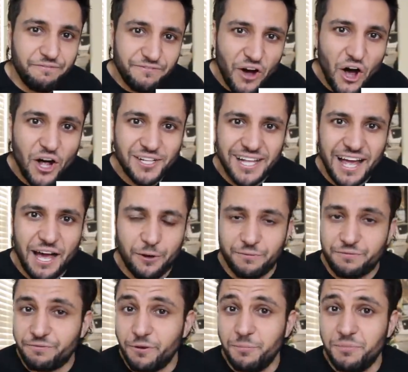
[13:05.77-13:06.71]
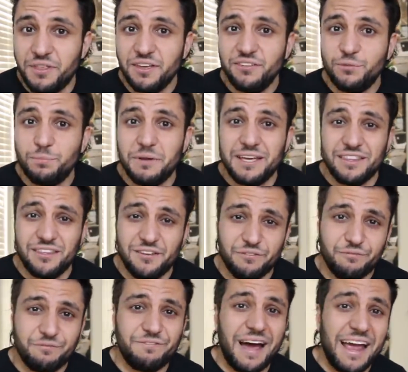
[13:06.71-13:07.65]
fallout from this being
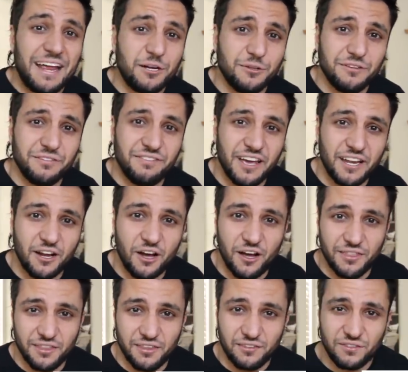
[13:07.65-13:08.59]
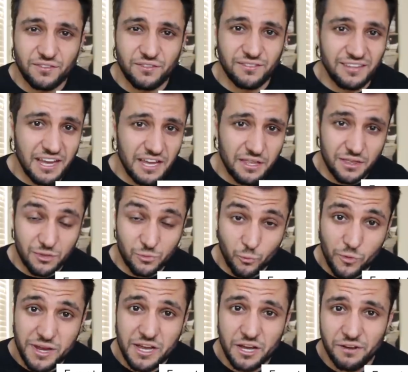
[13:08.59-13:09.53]
the final event on this day
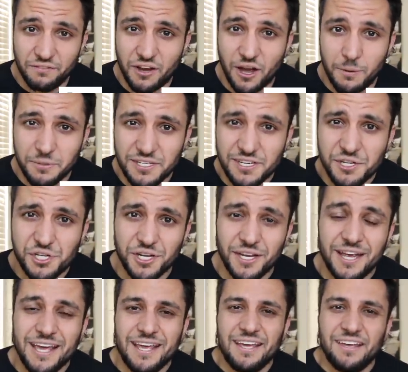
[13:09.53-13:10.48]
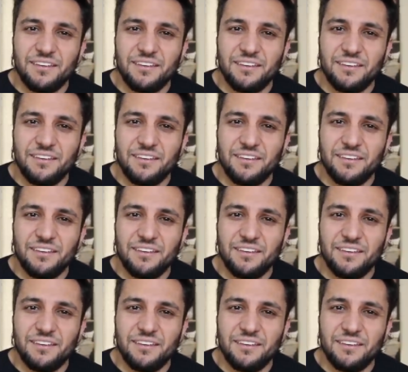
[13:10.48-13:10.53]
three of competition